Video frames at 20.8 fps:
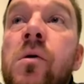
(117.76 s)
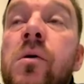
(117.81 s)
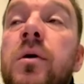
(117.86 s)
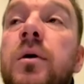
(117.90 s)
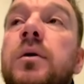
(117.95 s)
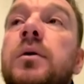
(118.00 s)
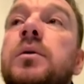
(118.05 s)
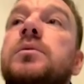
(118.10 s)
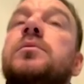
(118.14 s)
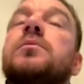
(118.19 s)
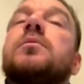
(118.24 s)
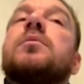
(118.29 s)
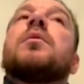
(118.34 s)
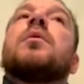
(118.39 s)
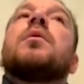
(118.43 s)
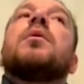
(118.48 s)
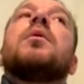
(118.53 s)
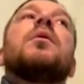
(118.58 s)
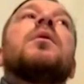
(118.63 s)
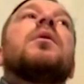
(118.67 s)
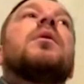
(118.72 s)

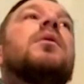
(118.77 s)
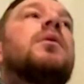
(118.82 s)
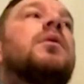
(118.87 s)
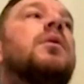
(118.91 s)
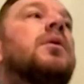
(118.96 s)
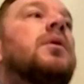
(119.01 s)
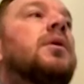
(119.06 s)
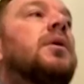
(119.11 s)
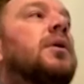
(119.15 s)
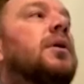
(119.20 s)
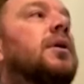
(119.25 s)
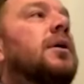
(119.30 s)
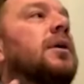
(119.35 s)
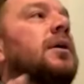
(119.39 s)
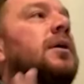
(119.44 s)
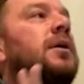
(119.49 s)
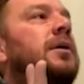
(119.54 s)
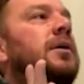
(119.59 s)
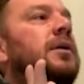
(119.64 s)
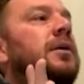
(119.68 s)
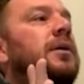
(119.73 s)

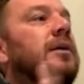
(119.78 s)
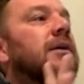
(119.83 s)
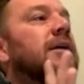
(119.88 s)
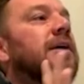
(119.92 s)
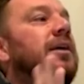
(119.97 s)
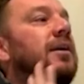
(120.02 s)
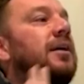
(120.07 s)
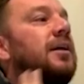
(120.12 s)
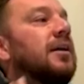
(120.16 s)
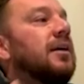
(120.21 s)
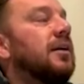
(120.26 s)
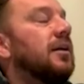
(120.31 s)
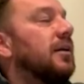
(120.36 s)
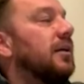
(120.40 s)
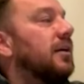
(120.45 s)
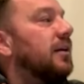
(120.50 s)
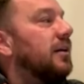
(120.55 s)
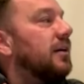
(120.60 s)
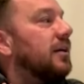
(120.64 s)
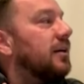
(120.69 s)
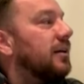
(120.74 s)

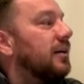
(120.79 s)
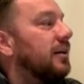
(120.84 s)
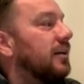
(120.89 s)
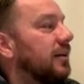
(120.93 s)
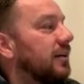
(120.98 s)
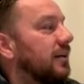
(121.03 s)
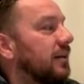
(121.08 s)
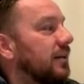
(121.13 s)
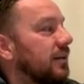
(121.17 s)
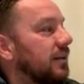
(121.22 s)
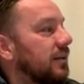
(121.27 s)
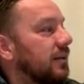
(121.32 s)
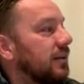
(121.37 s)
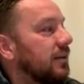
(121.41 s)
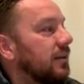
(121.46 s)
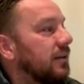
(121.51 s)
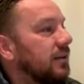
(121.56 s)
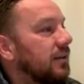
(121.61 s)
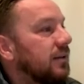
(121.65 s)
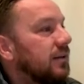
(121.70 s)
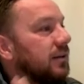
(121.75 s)

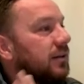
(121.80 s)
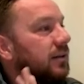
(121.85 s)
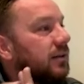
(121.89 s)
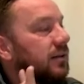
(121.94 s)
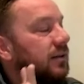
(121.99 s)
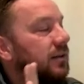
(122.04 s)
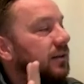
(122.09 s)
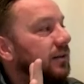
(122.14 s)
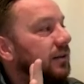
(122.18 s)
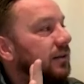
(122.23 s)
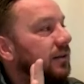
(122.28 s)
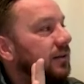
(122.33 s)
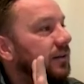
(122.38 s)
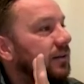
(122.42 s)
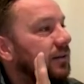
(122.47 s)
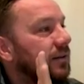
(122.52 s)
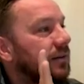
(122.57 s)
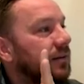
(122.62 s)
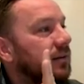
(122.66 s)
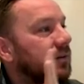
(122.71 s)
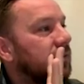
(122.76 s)

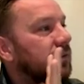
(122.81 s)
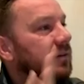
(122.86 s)
[no speech]